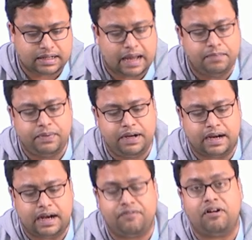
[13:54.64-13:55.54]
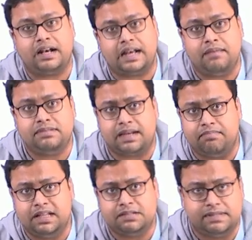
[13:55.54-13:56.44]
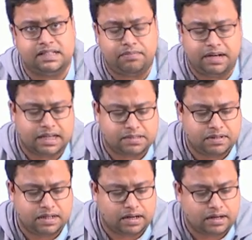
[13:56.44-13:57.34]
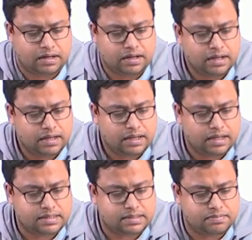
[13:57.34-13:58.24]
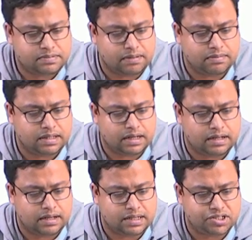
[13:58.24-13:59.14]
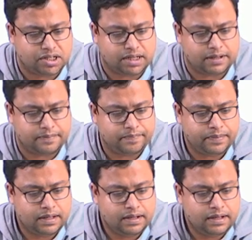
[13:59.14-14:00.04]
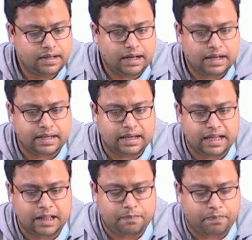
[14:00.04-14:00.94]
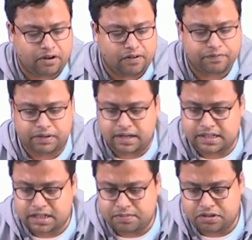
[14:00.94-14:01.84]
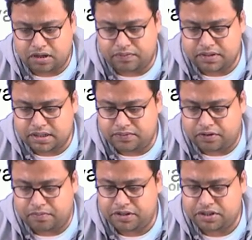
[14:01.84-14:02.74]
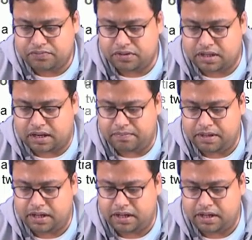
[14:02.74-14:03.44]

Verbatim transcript: the time period at what time stamp this measurement has been done is something that they are checking and the help of the description of this information will come